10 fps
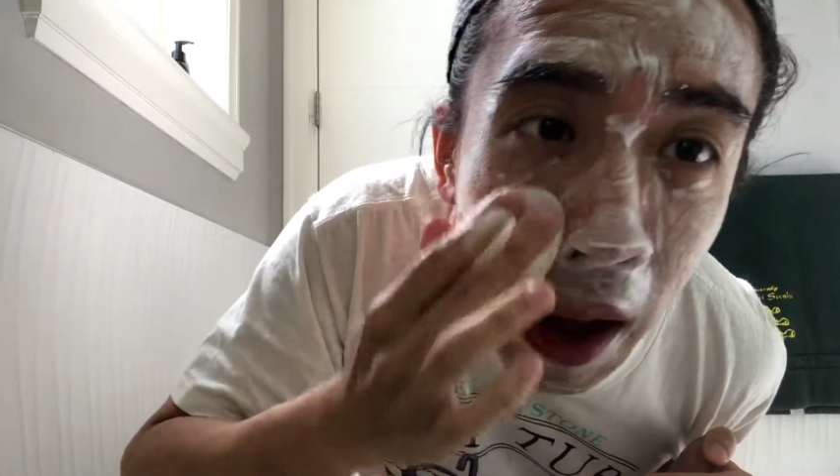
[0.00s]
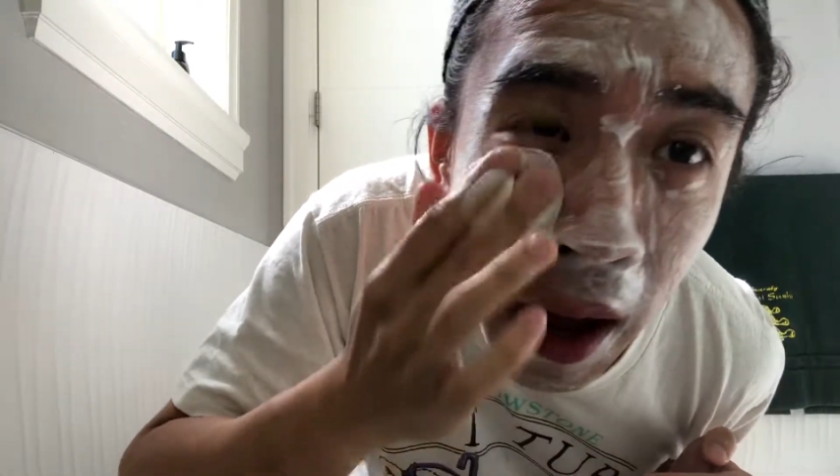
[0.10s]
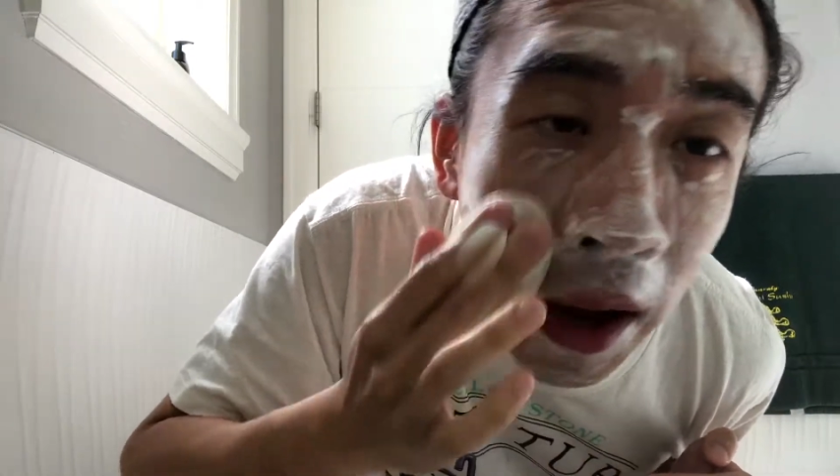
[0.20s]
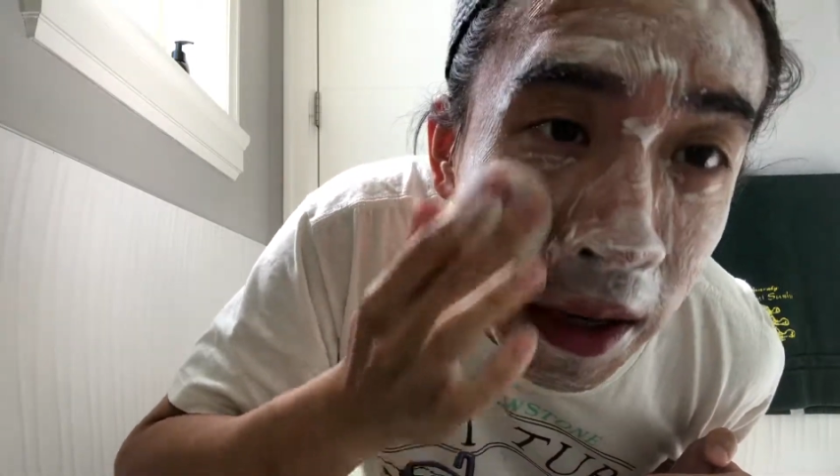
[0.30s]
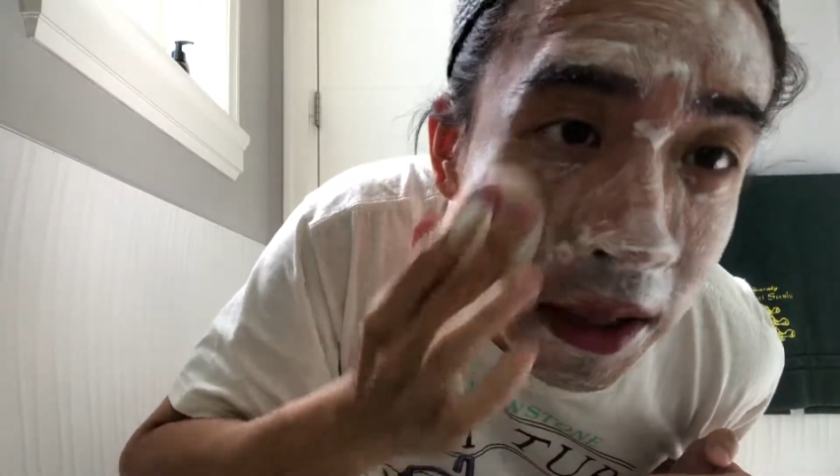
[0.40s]

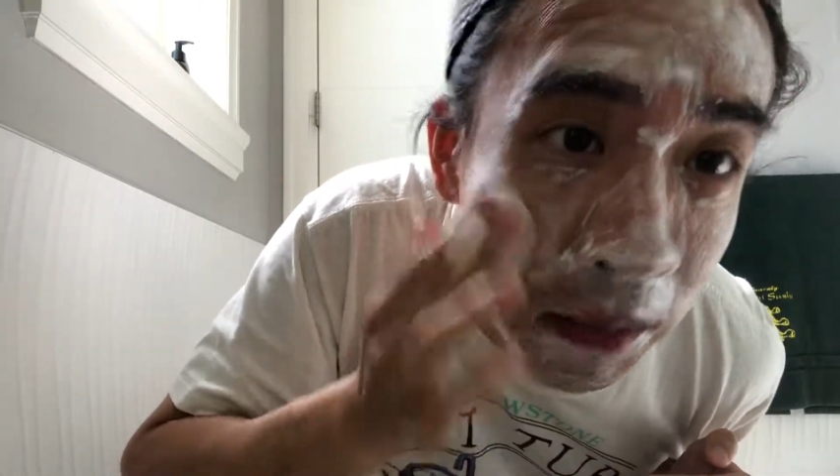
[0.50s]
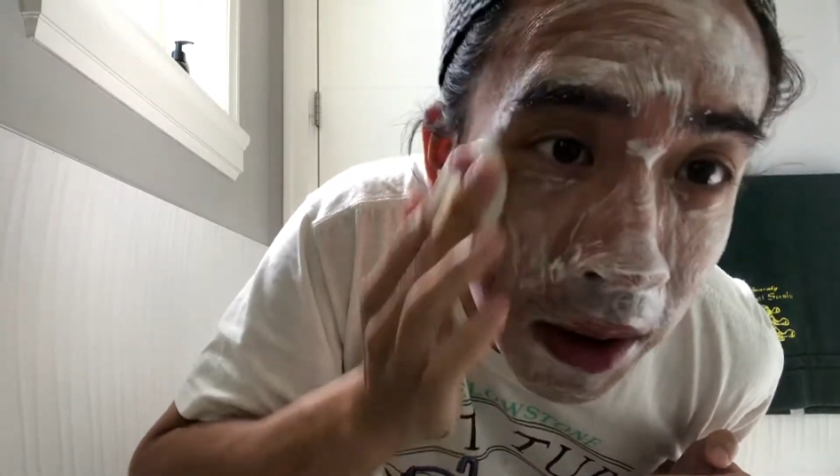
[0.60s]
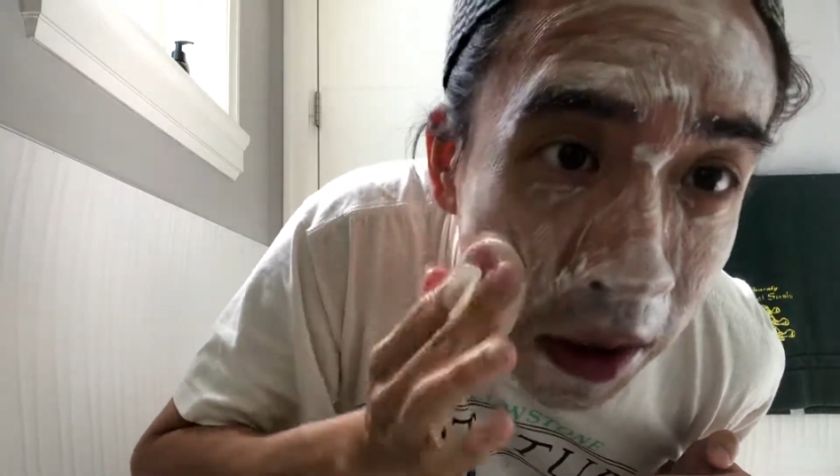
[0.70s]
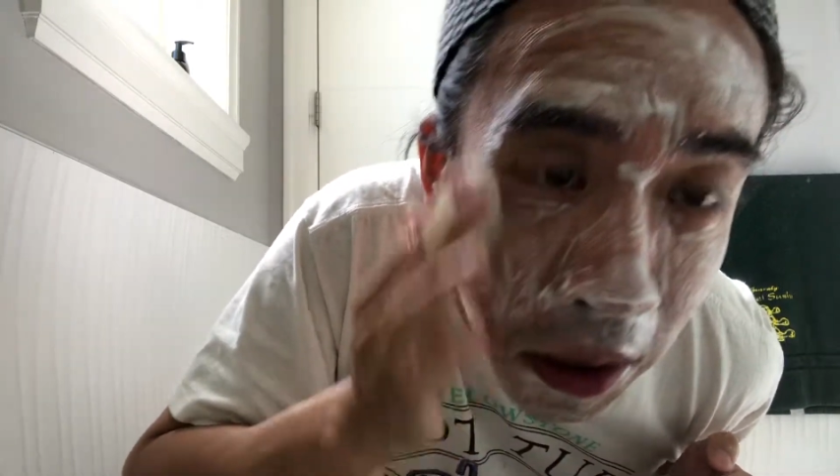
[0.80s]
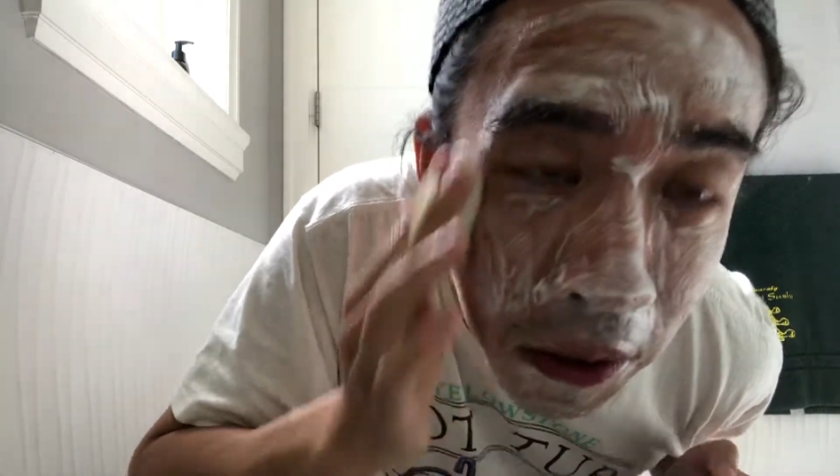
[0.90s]
eyes and
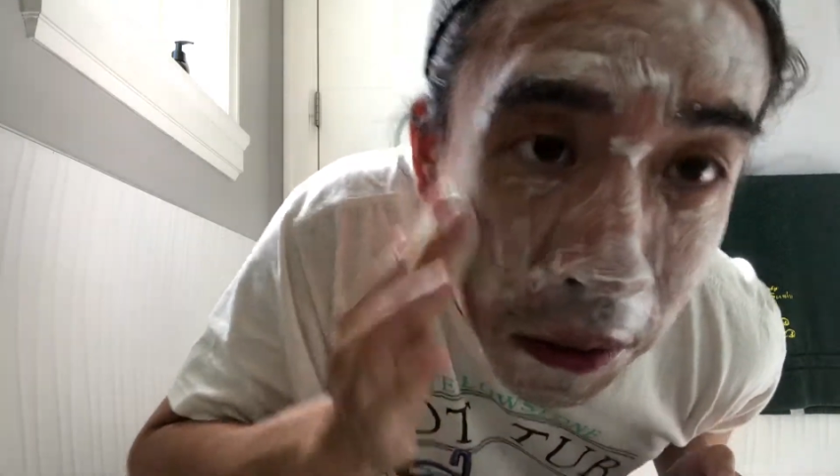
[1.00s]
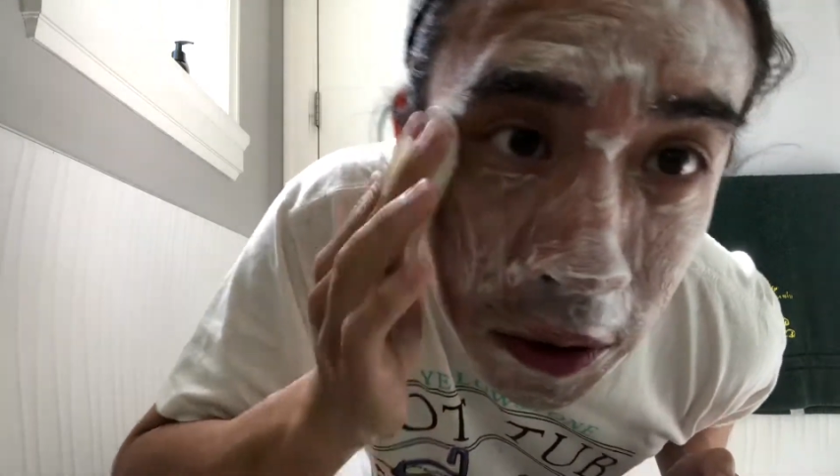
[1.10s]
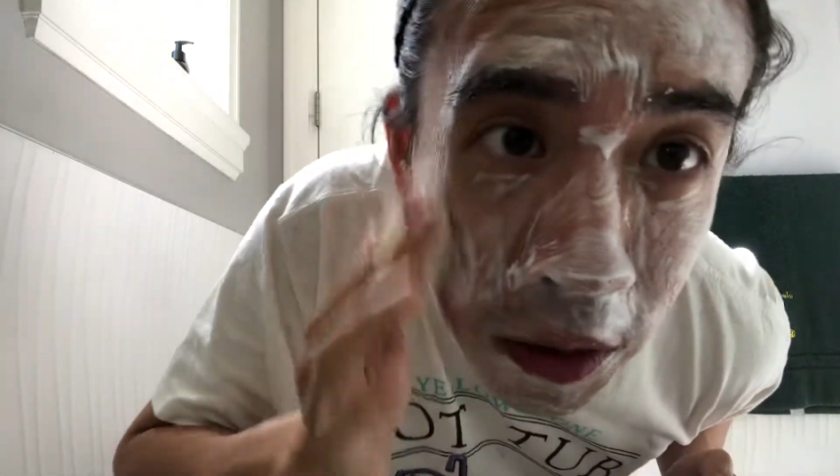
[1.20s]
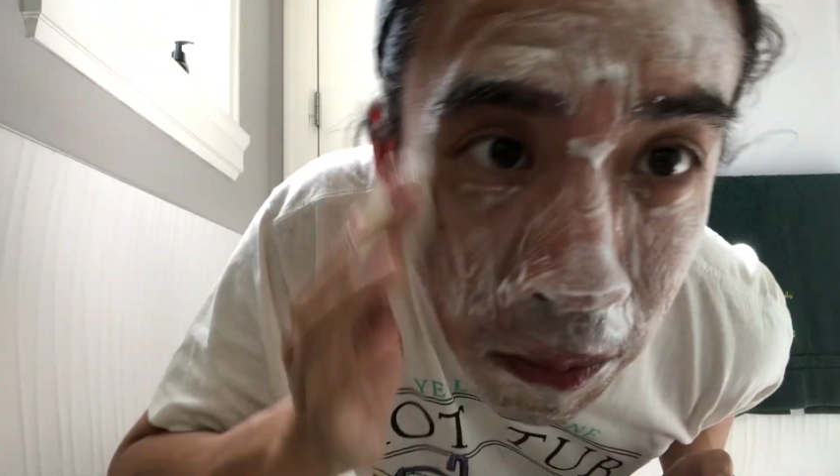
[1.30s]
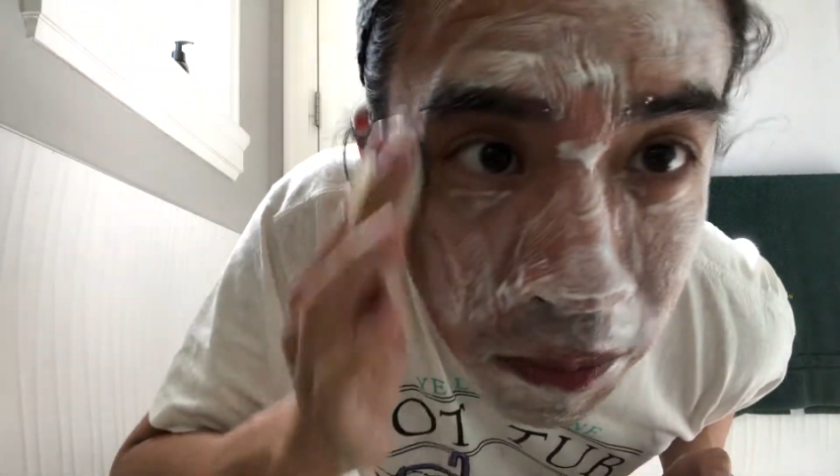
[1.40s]
my
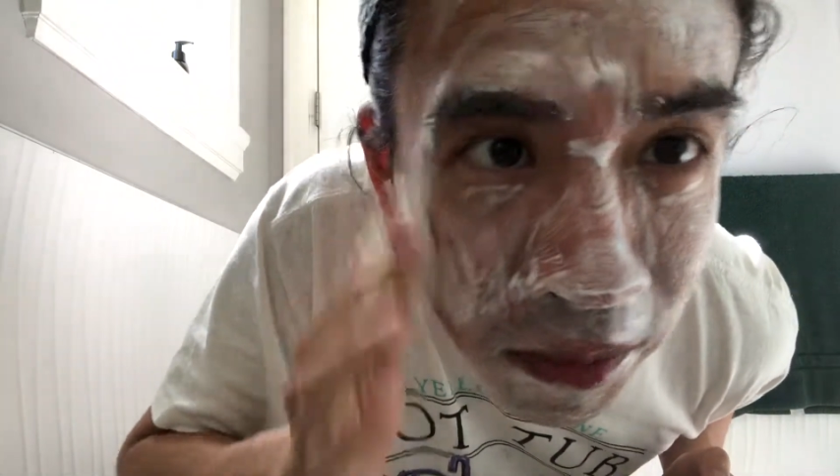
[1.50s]
nose.